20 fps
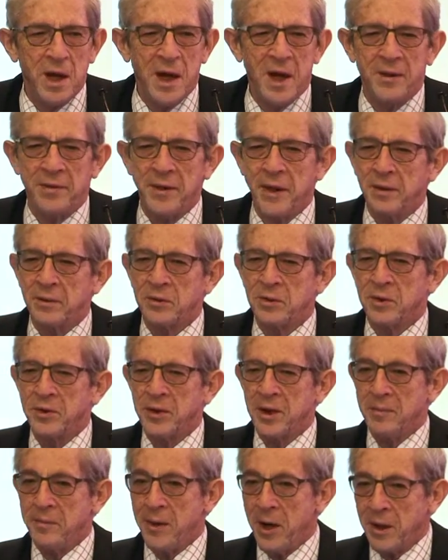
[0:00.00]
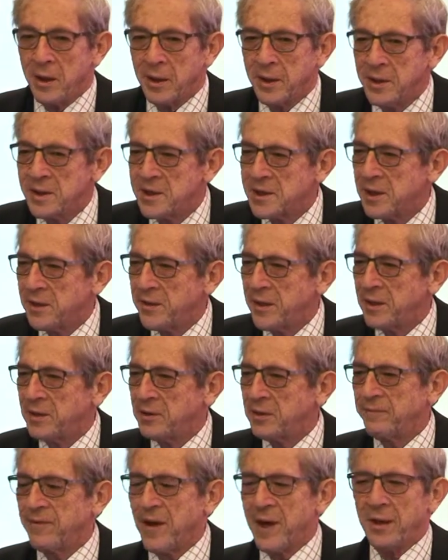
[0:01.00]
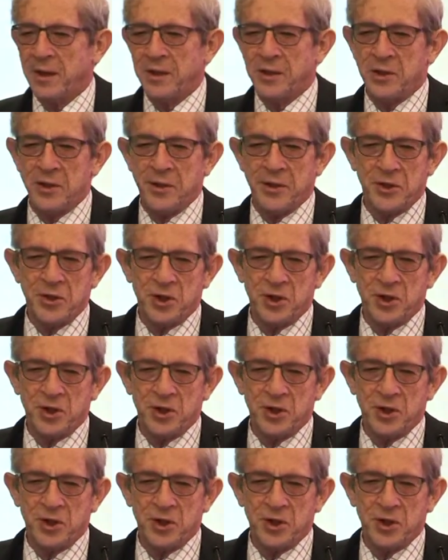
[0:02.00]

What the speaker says: and then to the Americans, and then finally to the